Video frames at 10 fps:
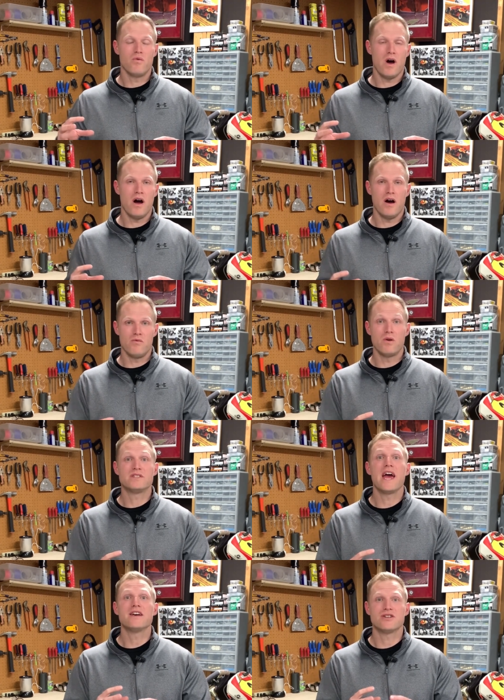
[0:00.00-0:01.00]
uh,
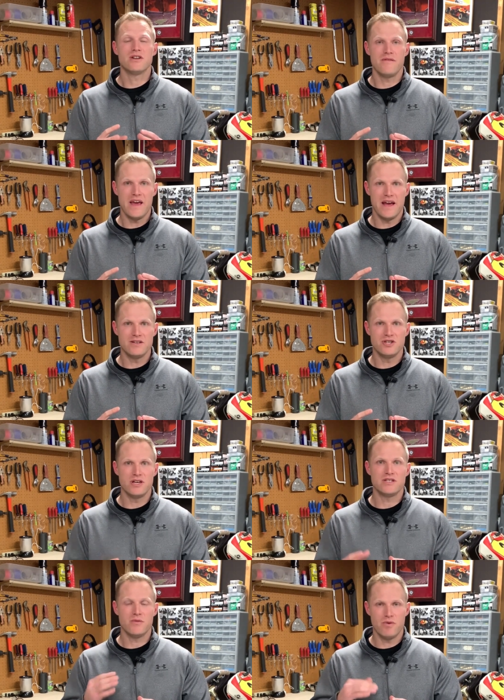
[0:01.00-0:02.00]
rotation of the
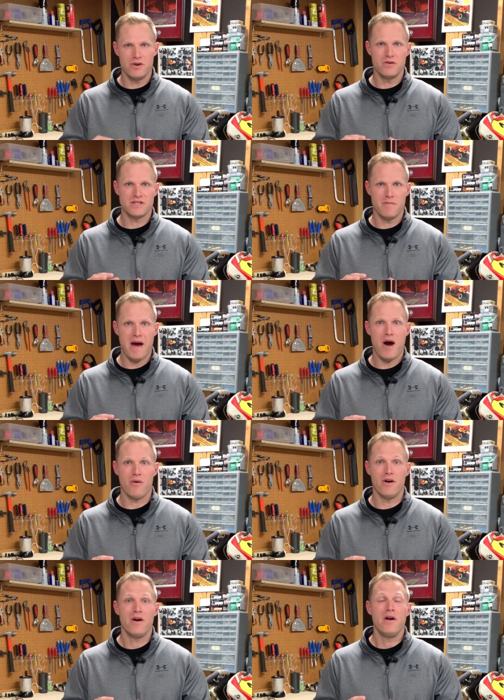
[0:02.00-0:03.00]
engine to produce the
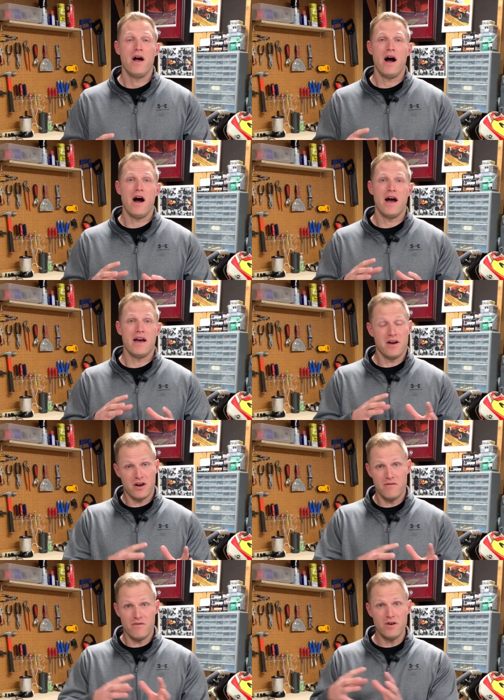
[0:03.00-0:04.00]
power. Uh,
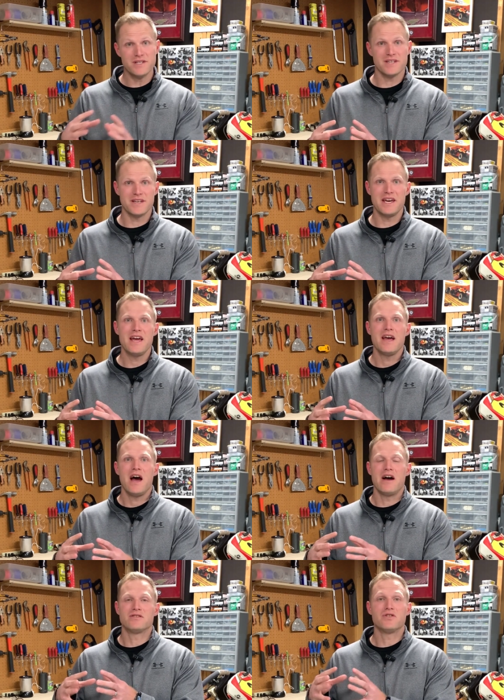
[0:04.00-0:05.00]
Conversely,
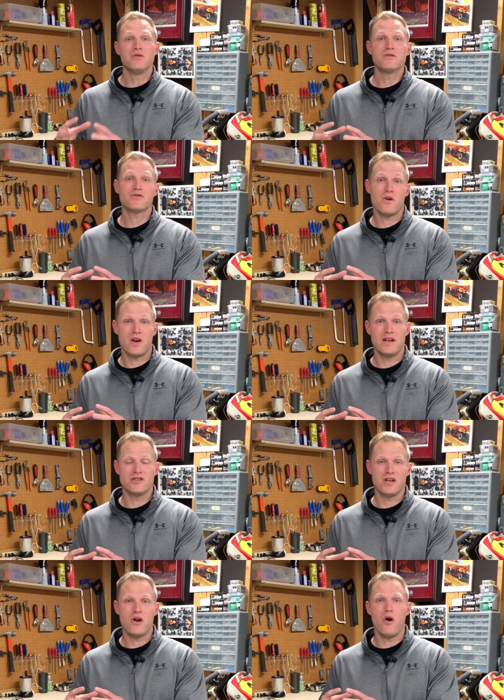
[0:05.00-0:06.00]
a two stroke
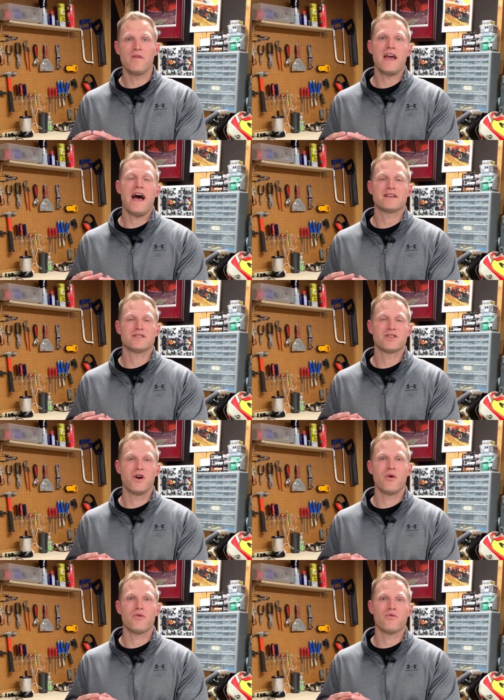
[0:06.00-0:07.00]
engine only has to
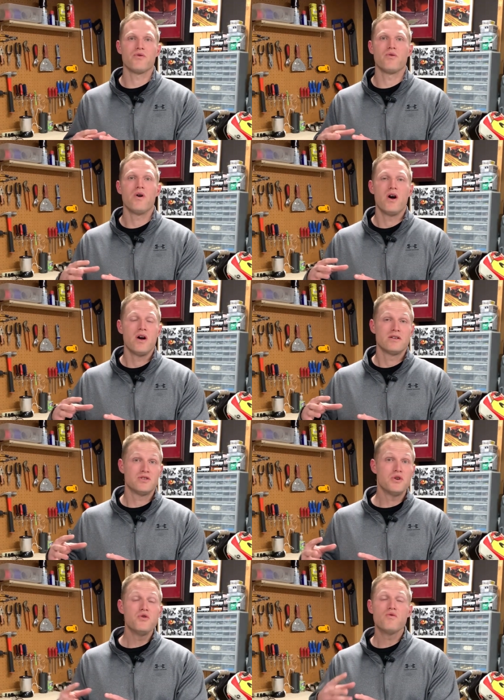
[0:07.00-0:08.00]
go through
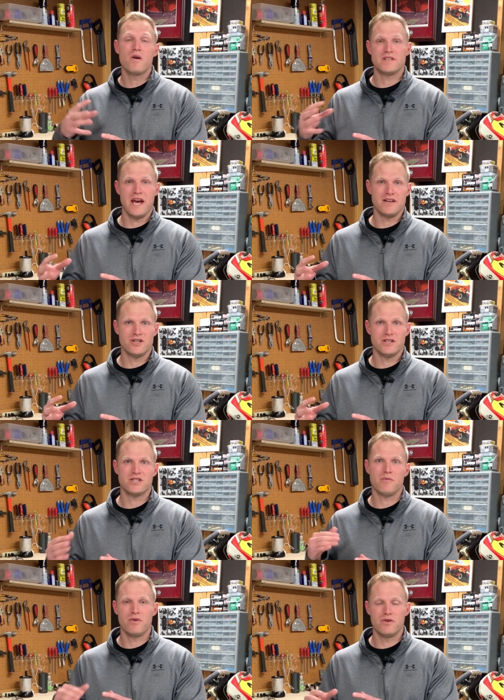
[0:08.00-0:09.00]
two rotations
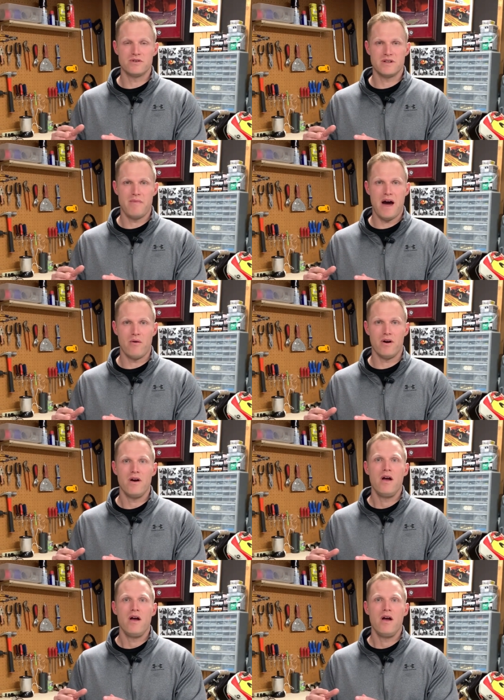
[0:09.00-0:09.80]
to produce the power.